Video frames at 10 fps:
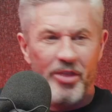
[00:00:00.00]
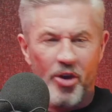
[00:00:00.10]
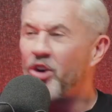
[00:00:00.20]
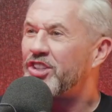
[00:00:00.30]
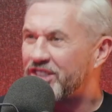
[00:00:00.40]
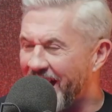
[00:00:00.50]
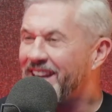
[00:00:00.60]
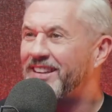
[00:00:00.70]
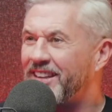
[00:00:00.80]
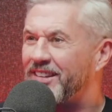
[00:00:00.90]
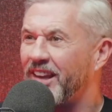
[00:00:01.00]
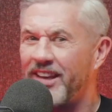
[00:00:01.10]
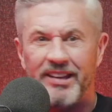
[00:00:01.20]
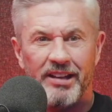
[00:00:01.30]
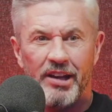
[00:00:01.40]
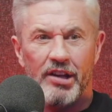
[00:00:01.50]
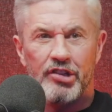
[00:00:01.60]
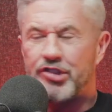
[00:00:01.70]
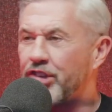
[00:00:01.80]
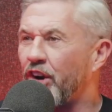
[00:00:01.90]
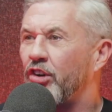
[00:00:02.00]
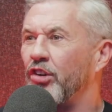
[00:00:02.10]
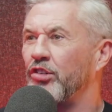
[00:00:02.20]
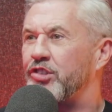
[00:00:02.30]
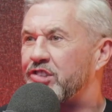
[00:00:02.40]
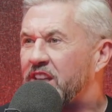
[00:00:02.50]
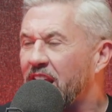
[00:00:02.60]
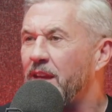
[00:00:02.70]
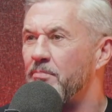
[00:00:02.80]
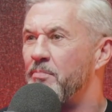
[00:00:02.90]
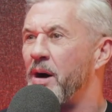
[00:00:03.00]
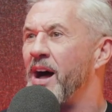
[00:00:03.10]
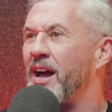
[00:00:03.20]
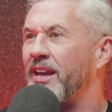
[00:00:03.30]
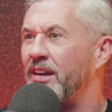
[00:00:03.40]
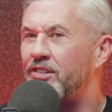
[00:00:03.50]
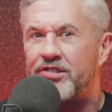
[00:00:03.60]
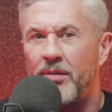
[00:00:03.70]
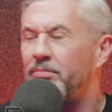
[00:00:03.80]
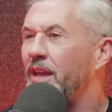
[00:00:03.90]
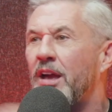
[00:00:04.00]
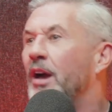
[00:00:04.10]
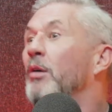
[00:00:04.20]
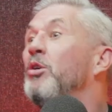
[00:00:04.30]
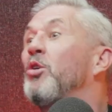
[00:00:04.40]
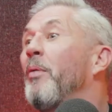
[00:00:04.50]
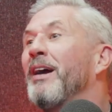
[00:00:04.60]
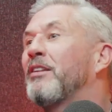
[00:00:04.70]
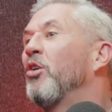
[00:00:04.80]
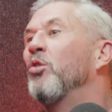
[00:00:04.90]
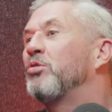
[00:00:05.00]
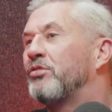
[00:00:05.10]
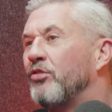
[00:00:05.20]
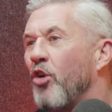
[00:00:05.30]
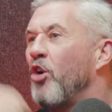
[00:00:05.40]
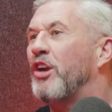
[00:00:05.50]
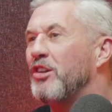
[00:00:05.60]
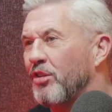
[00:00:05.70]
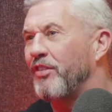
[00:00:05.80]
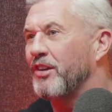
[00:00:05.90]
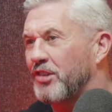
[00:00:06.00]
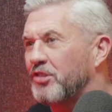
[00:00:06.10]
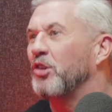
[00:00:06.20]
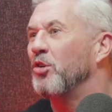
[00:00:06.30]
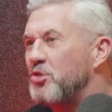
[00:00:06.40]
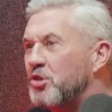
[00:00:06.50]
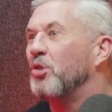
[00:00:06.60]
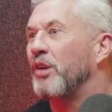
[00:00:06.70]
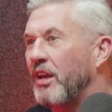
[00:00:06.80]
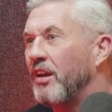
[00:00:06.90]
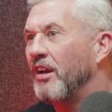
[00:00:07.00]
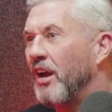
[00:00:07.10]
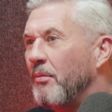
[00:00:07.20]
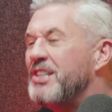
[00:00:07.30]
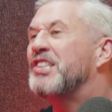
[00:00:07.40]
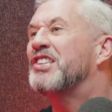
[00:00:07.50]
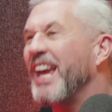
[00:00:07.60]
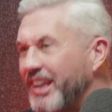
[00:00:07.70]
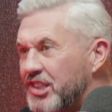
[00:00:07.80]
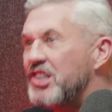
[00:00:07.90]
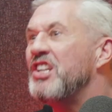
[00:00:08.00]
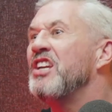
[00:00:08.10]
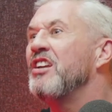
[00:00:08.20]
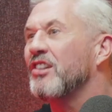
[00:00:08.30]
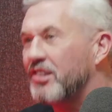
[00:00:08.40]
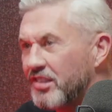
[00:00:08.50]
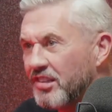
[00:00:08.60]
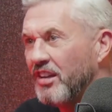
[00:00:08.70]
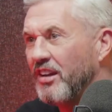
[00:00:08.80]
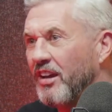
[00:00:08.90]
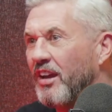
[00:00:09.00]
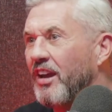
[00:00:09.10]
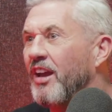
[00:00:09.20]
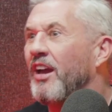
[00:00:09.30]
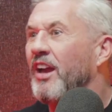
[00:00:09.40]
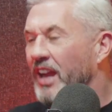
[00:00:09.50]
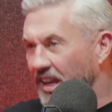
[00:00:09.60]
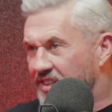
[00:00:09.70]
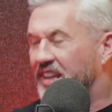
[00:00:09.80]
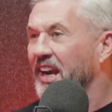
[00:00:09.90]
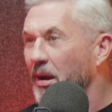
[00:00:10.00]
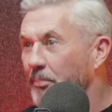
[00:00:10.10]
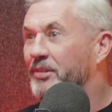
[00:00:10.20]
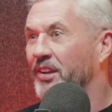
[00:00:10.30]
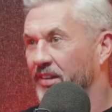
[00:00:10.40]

They all started like struggles, scraping by, and someday. I mean, go back to the whole Rocky Sylvester Stallone story. I mean, 6 years of a script.